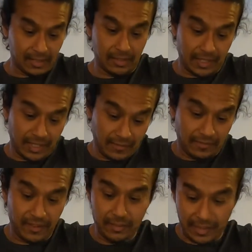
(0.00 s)
can
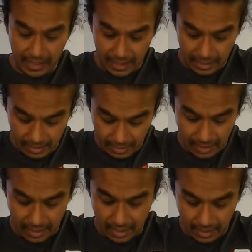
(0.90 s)
feel my knuckles
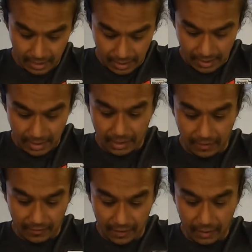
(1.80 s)
there, can
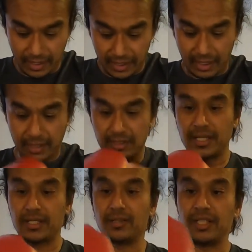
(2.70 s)
feel my knuckles there.
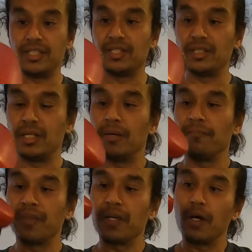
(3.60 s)
So this is
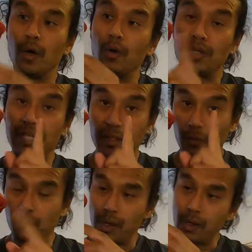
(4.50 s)
only
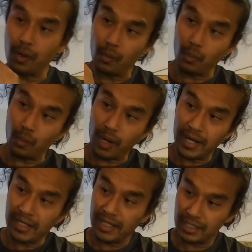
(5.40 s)

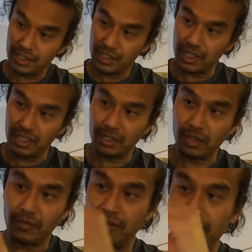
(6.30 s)
one sheet
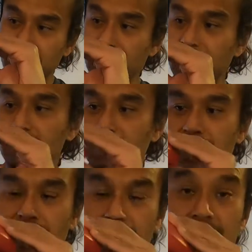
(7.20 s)
of latex
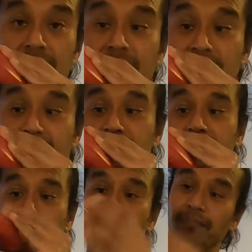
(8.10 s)
and that's
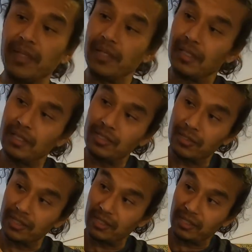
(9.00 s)
it. So
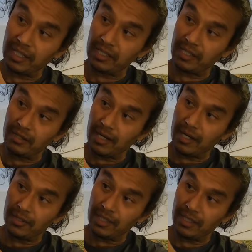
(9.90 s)
it's thicker around
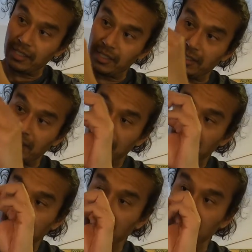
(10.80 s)
here,
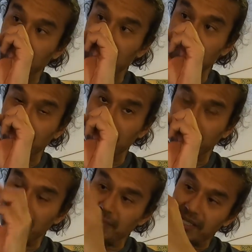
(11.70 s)
thins out here,
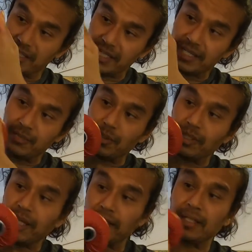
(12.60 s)
makes sense.
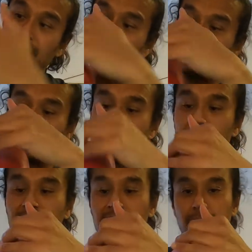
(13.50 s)
Protect the knuckles a
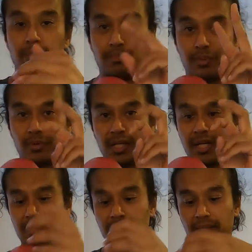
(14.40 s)
bit,
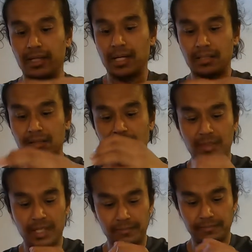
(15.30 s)
protect the knuckles a
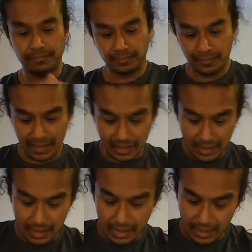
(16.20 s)
bit.
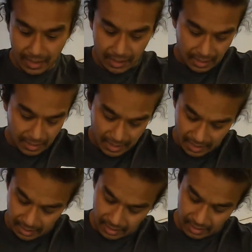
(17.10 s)

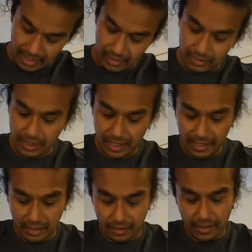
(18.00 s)
That looks like a
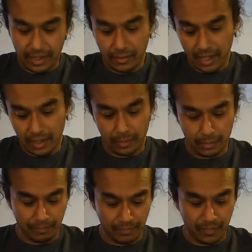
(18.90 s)
great way to
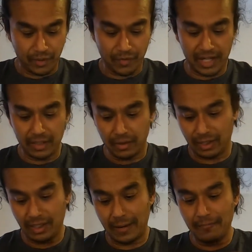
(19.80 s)
prevent your
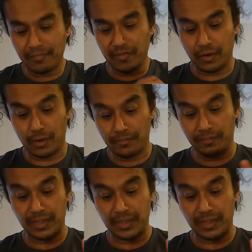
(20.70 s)
thumb from